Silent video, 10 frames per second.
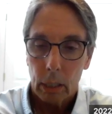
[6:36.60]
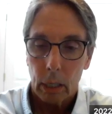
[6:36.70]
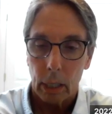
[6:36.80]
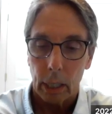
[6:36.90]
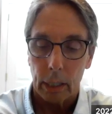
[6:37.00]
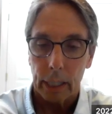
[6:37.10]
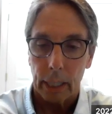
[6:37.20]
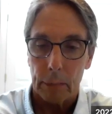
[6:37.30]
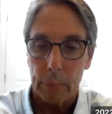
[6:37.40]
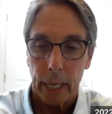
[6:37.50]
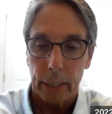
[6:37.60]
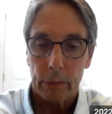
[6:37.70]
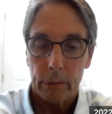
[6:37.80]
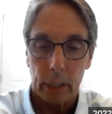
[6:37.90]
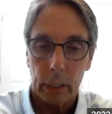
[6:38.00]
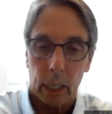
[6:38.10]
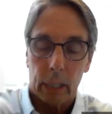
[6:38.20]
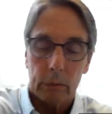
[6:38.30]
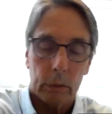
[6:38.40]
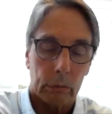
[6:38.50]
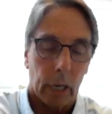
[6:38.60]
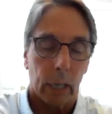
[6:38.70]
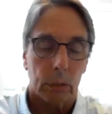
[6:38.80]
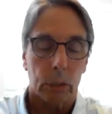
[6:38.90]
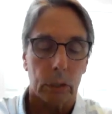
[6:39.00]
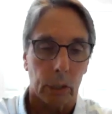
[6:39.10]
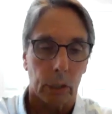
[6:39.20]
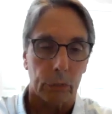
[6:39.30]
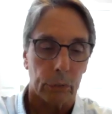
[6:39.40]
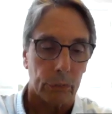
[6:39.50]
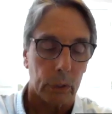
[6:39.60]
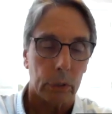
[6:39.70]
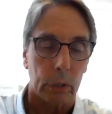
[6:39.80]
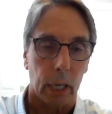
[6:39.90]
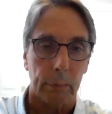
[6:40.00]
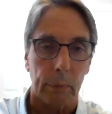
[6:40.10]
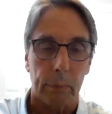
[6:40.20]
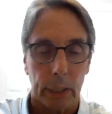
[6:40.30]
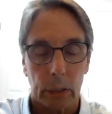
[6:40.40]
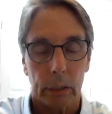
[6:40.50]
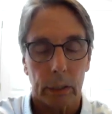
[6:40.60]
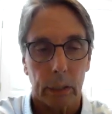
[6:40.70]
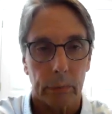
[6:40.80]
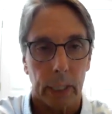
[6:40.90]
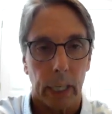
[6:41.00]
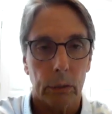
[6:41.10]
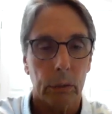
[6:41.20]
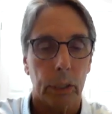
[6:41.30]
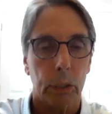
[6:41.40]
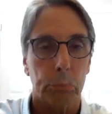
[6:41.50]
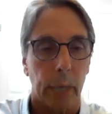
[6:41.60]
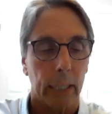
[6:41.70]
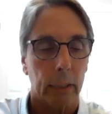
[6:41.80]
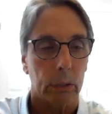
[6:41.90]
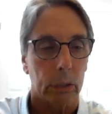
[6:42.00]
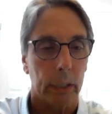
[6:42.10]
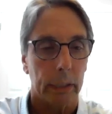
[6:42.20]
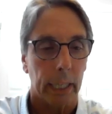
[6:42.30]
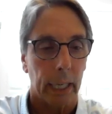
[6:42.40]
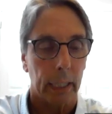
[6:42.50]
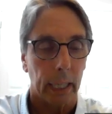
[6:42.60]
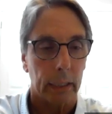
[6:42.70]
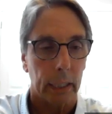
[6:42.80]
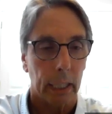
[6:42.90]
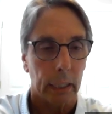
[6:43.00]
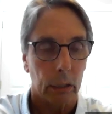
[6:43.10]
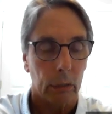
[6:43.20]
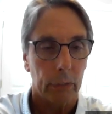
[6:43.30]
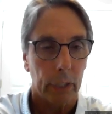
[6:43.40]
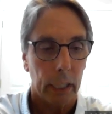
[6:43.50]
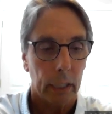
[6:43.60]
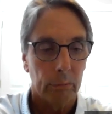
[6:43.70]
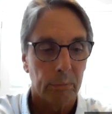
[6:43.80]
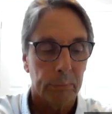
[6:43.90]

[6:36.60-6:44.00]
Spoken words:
and I met the neurologist there for the first time, I mentioned to him that I do these practices. And at the end of the